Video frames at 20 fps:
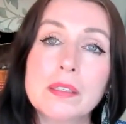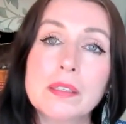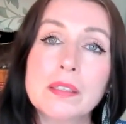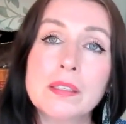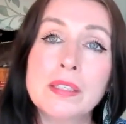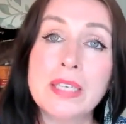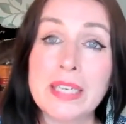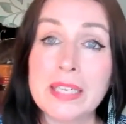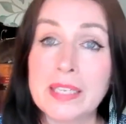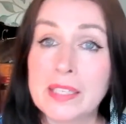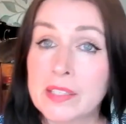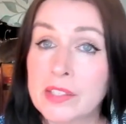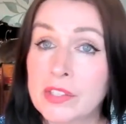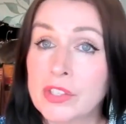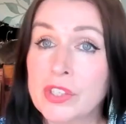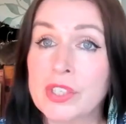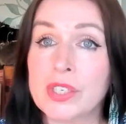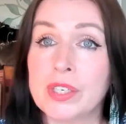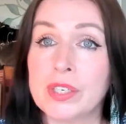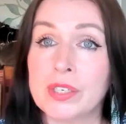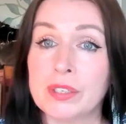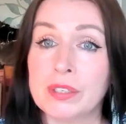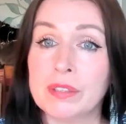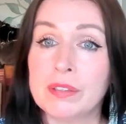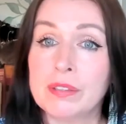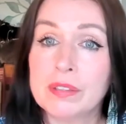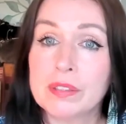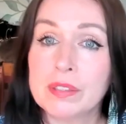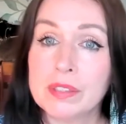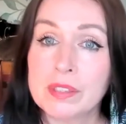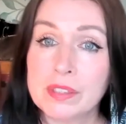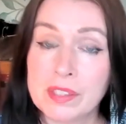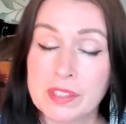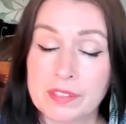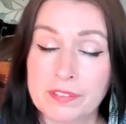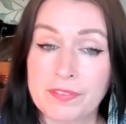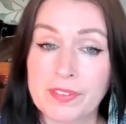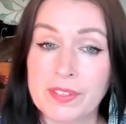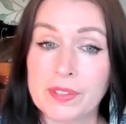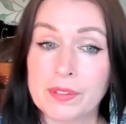needs to do to
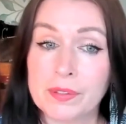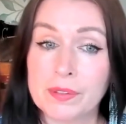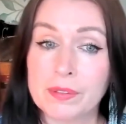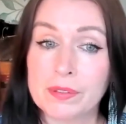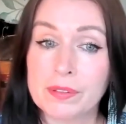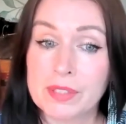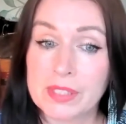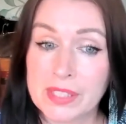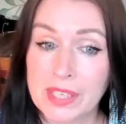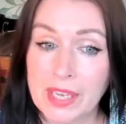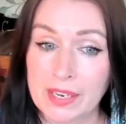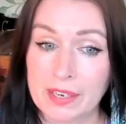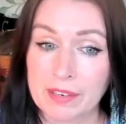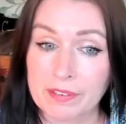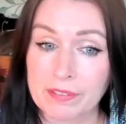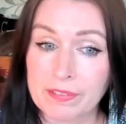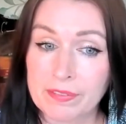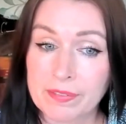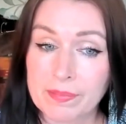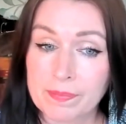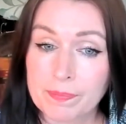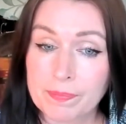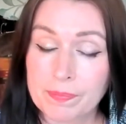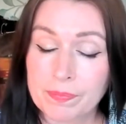feel safe,